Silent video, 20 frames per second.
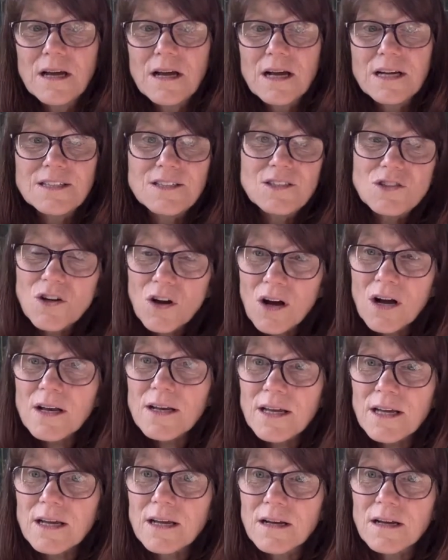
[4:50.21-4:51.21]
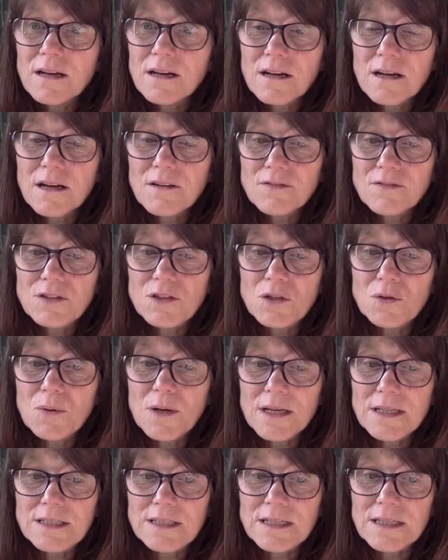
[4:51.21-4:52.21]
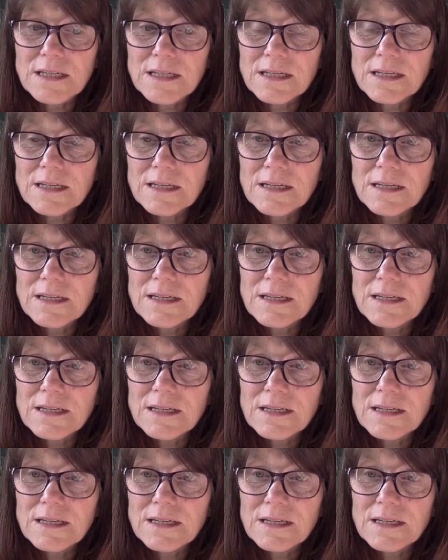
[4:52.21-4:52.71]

a dawning of a new idea.